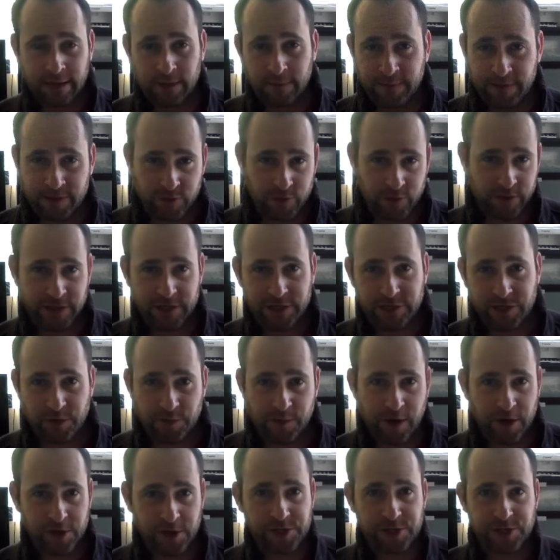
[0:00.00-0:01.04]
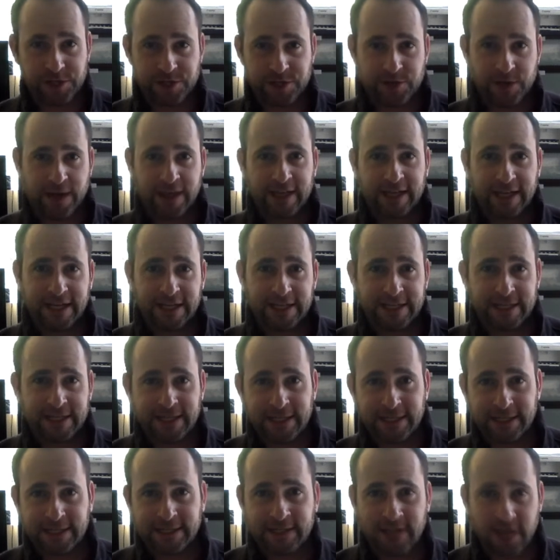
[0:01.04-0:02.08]
between these two Parshas. So I'd like
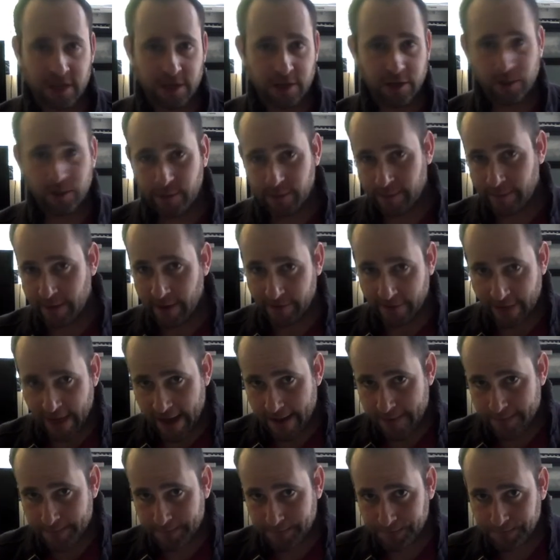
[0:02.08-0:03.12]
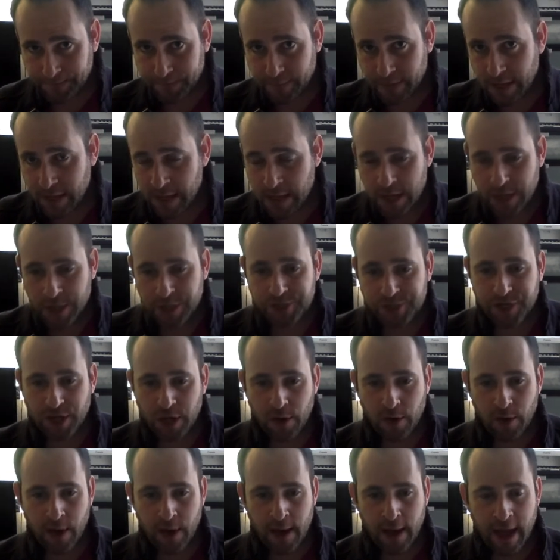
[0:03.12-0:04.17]
to talk a little bit about that.
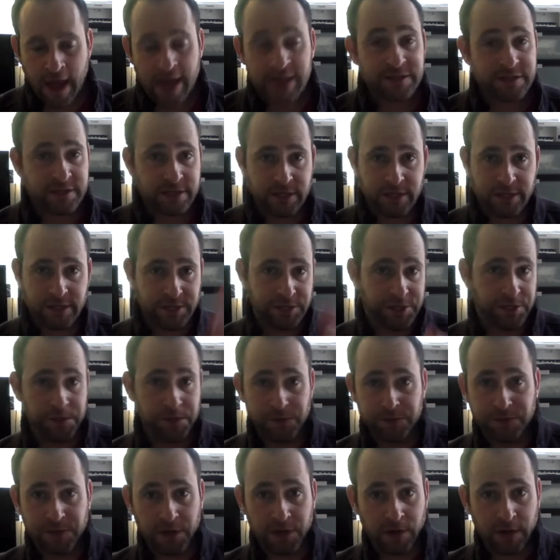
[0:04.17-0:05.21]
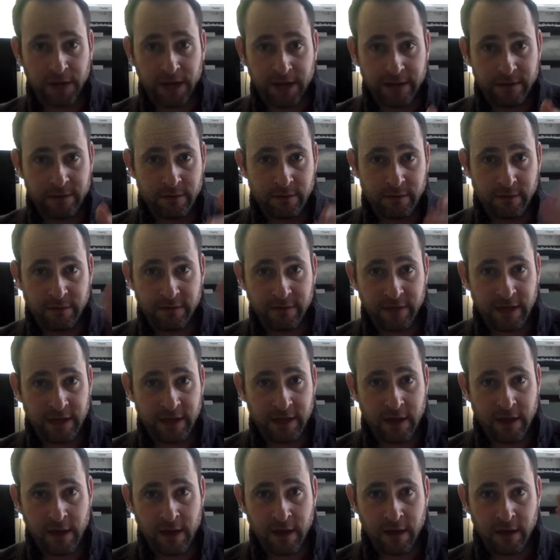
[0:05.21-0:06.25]
So as the Jews are in
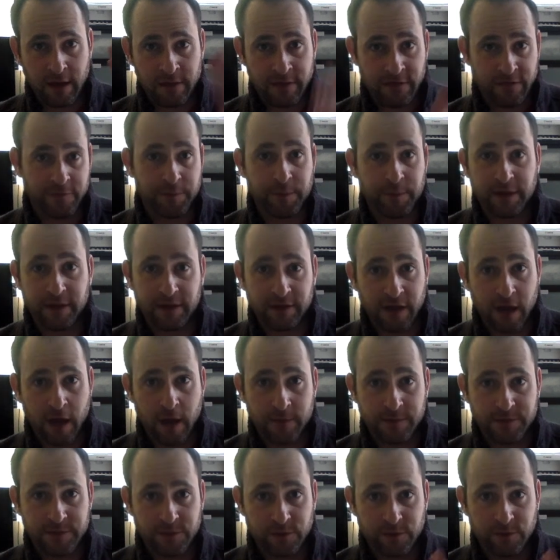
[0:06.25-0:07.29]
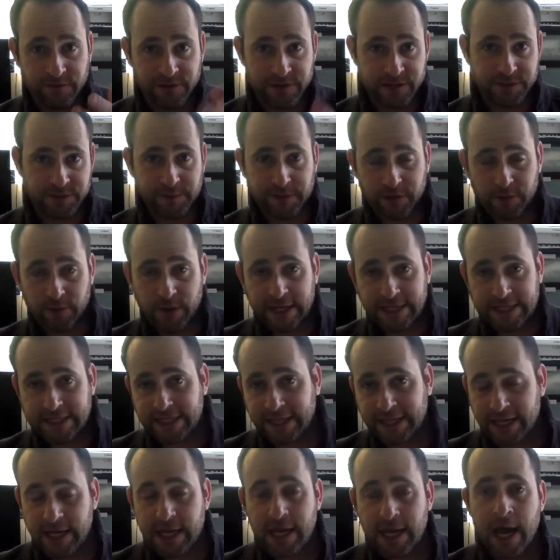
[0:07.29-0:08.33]
the split Yam Suf, the split Red
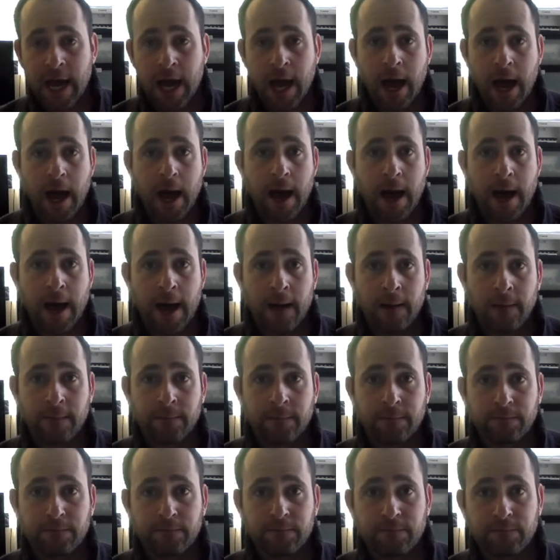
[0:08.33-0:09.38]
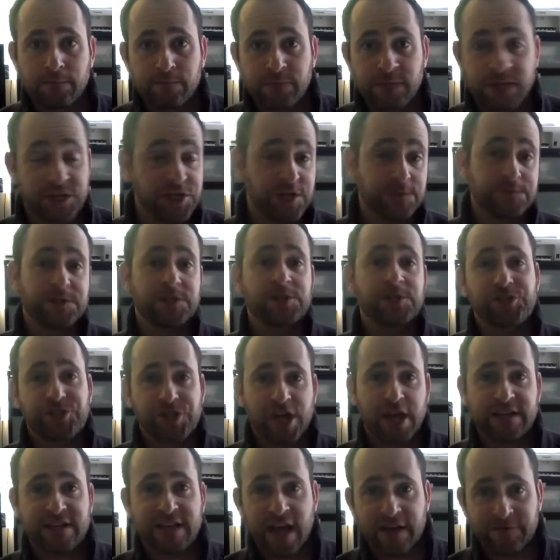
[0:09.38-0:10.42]
Sea, the Egyptians
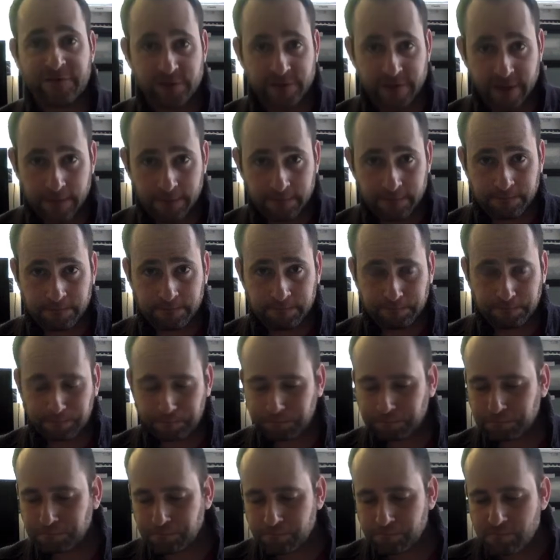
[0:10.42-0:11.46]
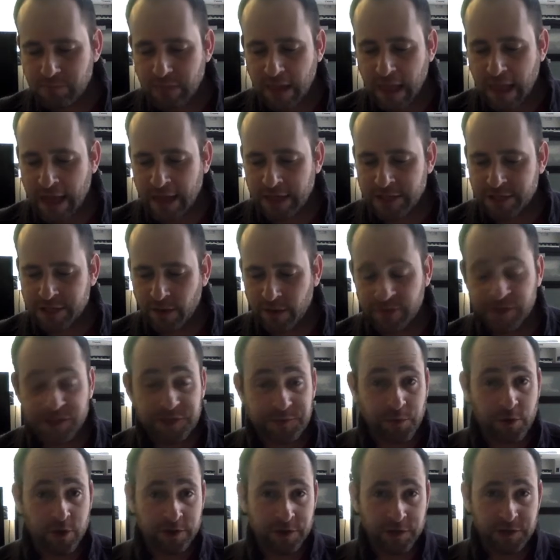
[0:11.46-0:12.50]
chase after them. And so at this
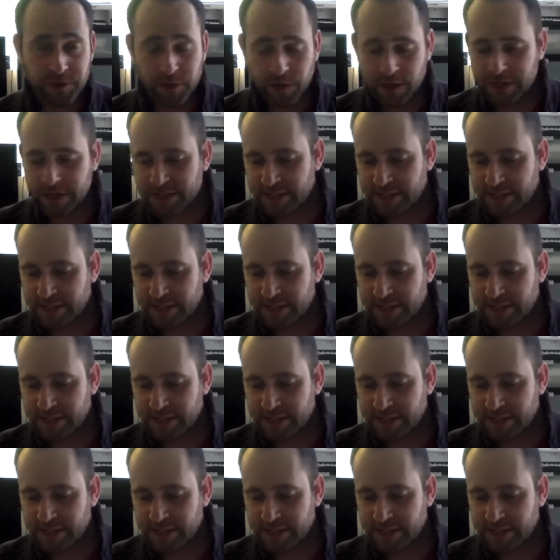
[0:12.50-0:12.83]
point, the Torah